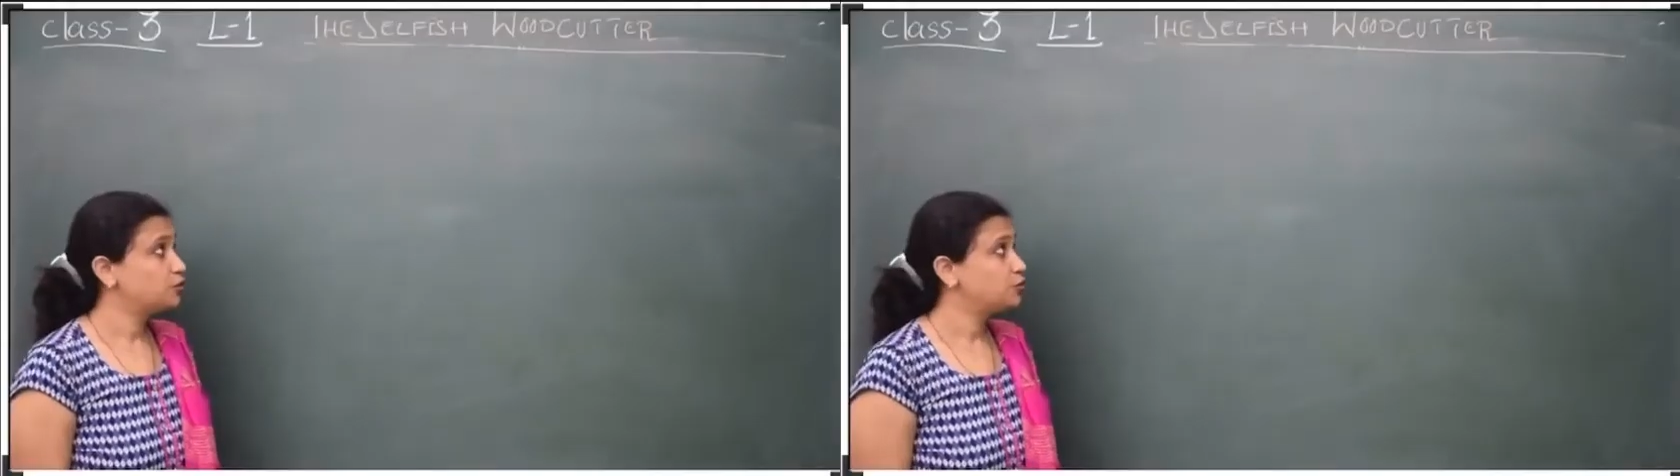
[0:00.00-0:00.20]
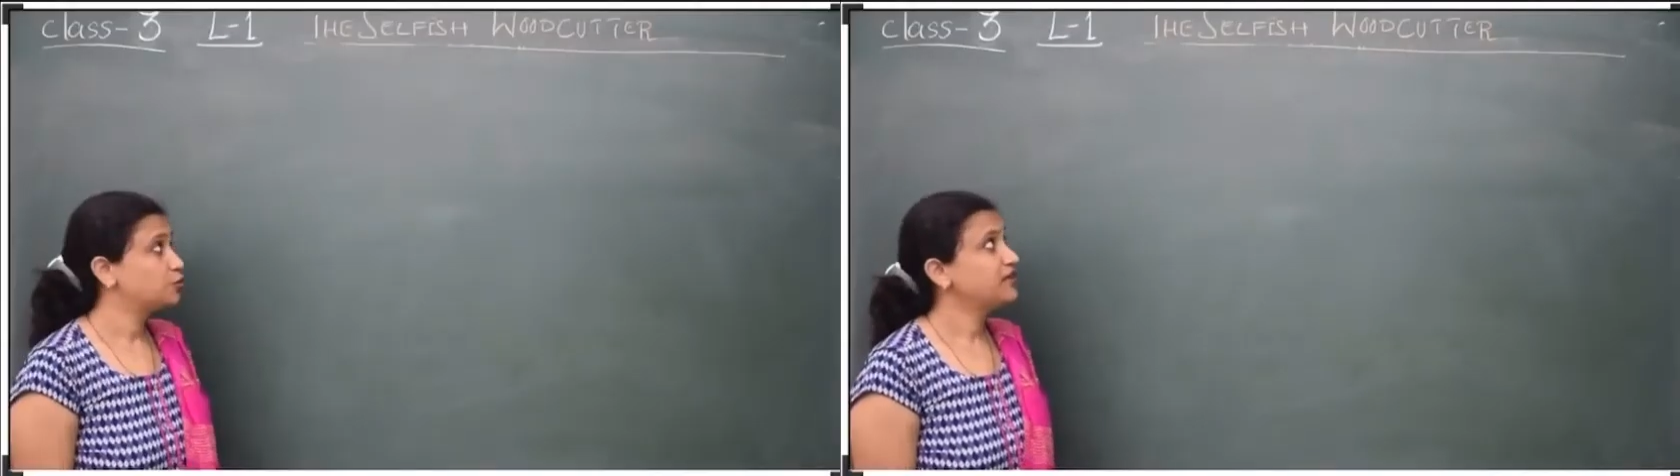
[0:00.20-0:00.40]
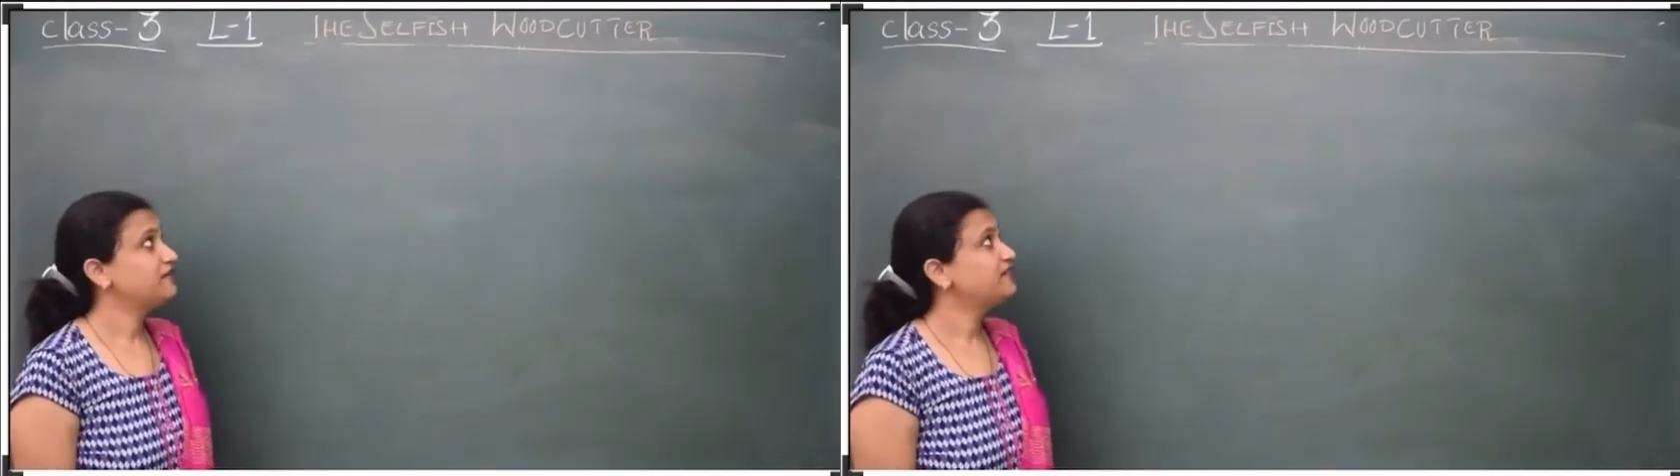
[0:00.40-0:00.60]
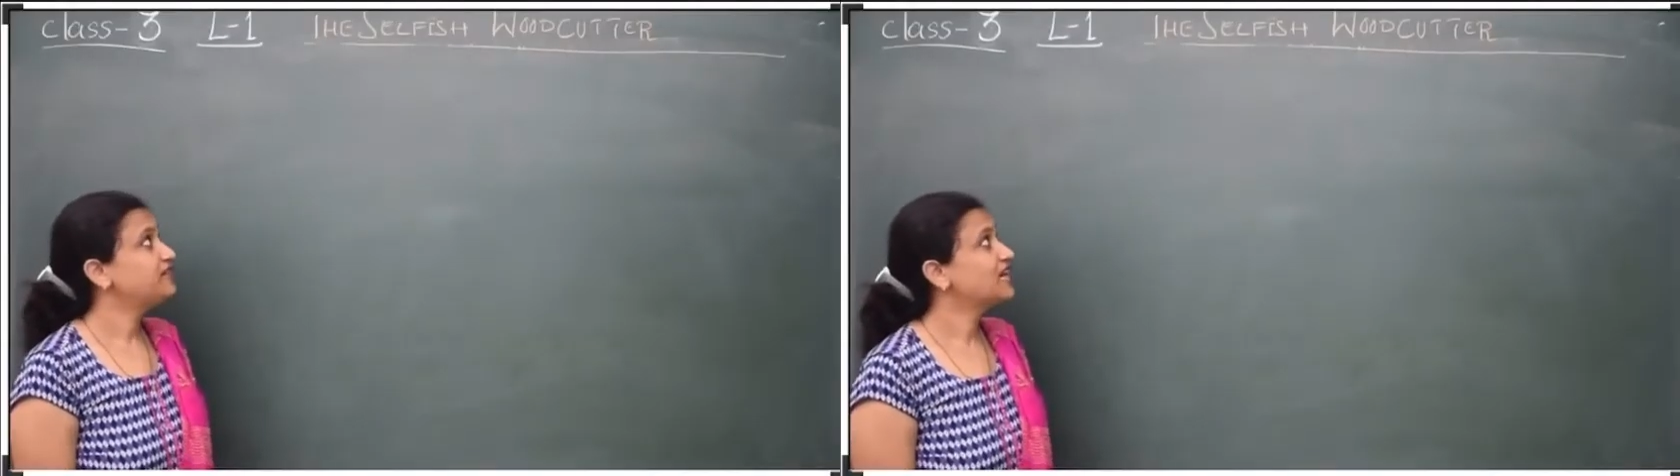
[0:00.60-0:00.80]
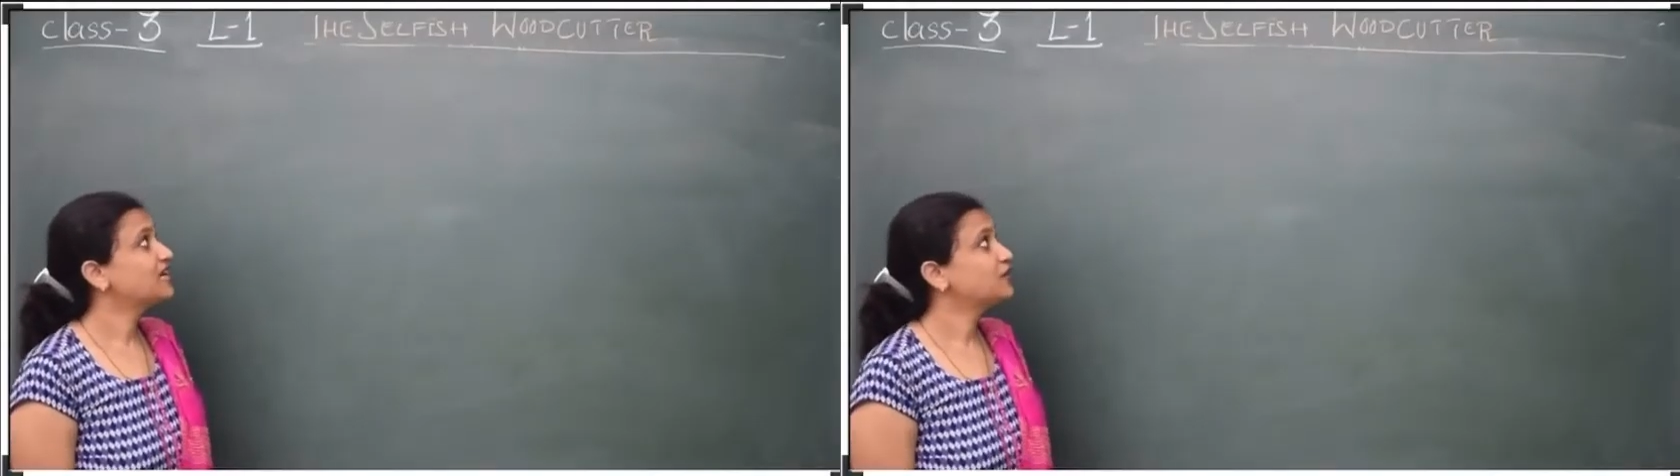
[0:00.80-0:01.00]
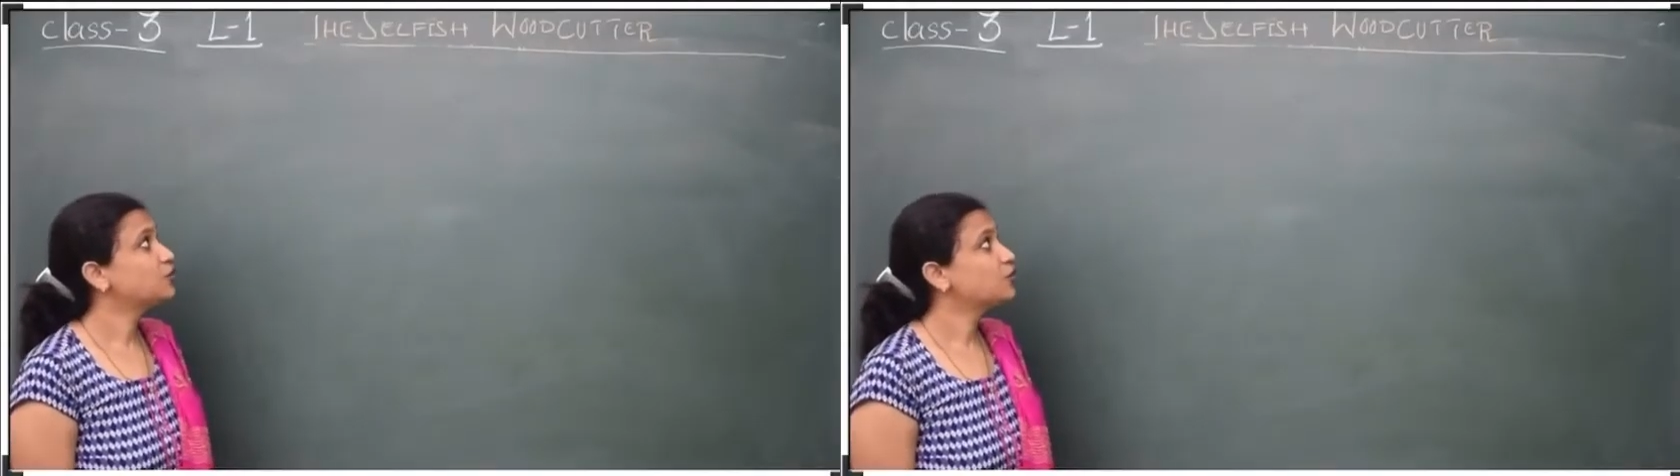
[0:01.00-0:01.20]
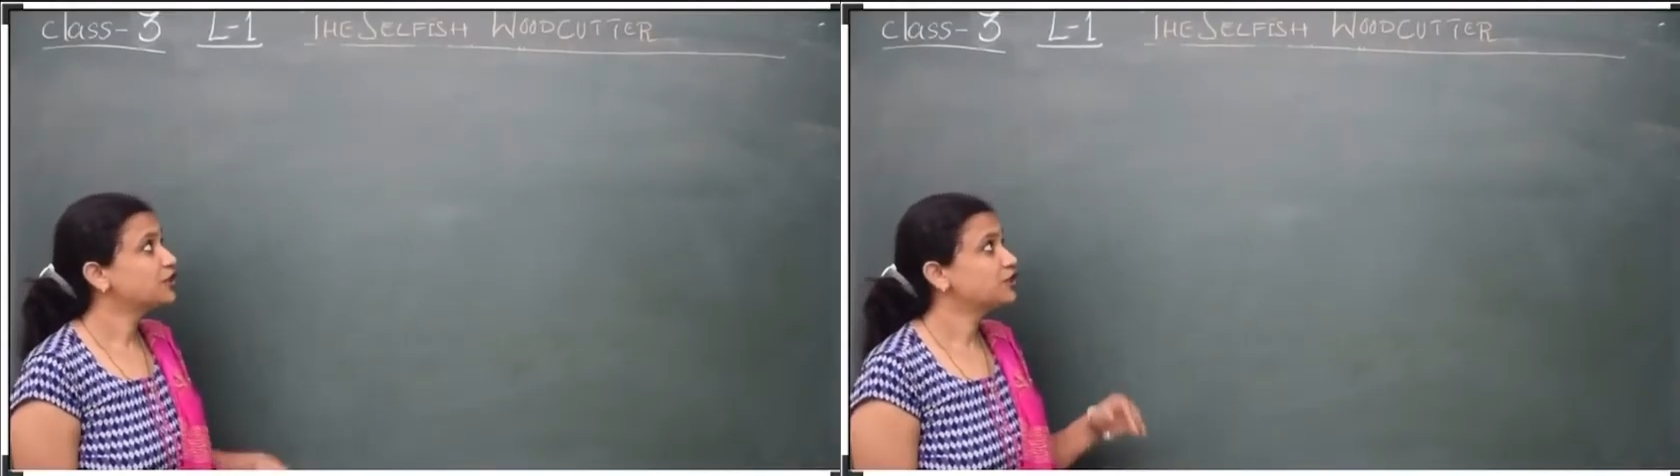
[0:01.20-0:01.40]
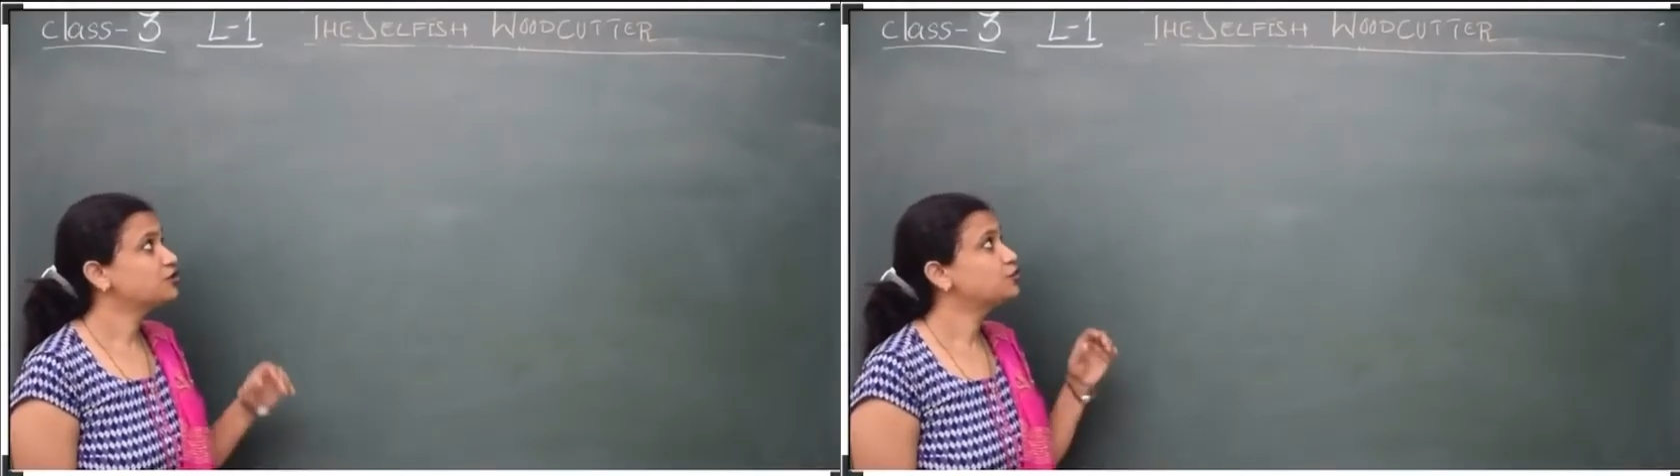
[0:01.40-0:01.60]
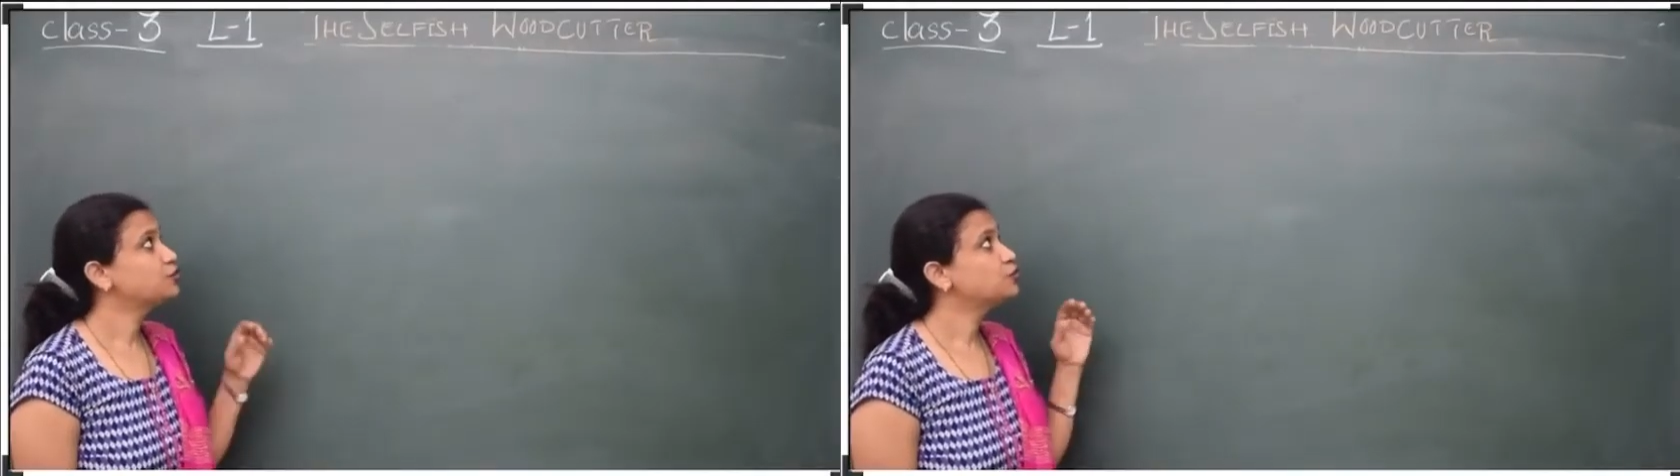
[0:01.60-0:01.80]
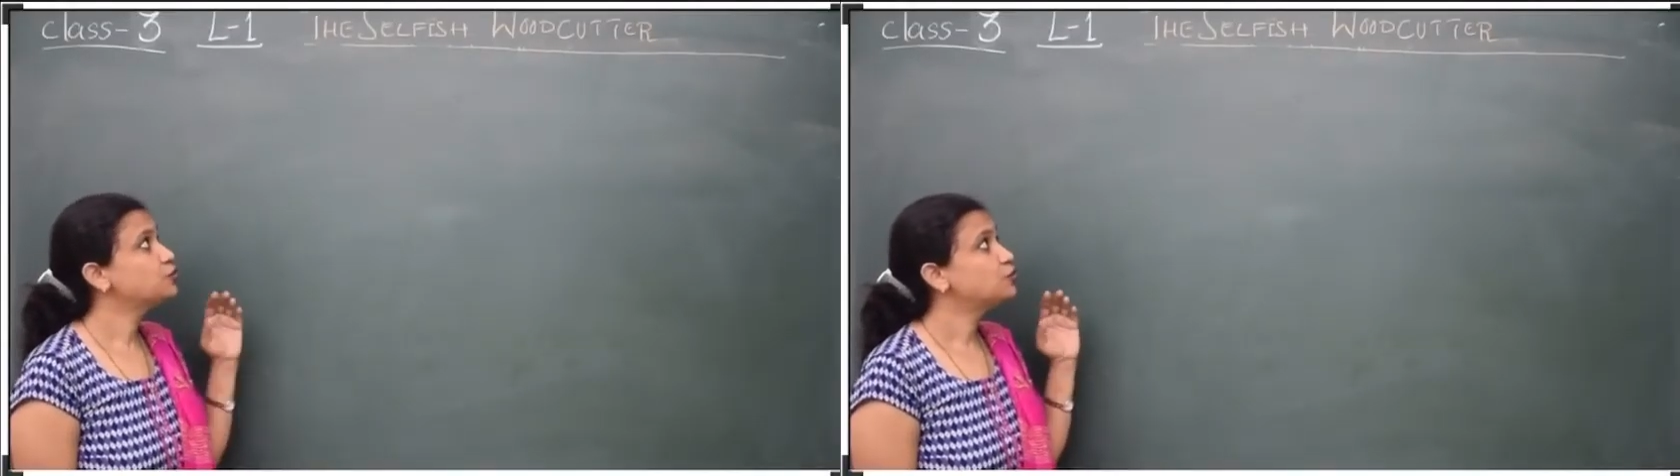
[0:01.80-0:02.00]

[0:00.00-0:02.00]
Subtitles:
today we are going to